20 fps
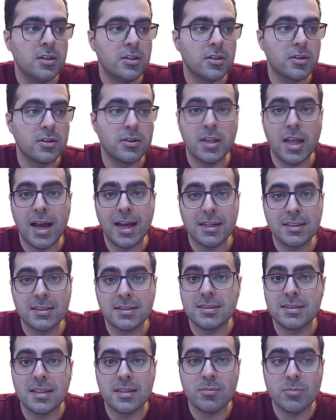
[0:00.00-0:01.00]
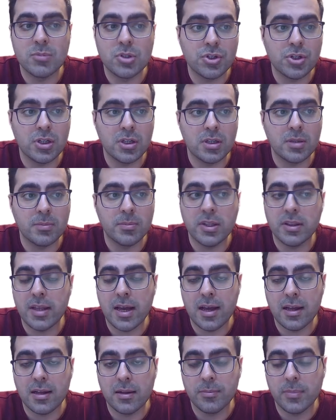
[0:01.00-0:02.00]
You could access that machine by
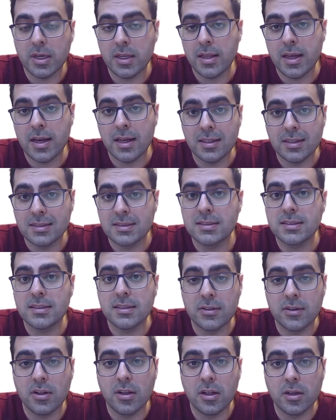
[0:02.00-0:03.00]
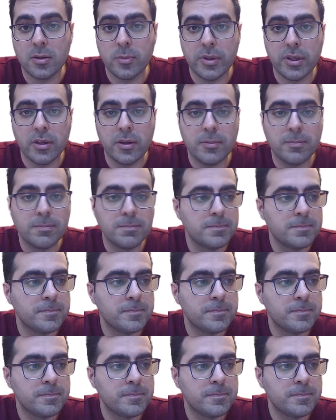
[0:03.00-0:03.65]
that external IP.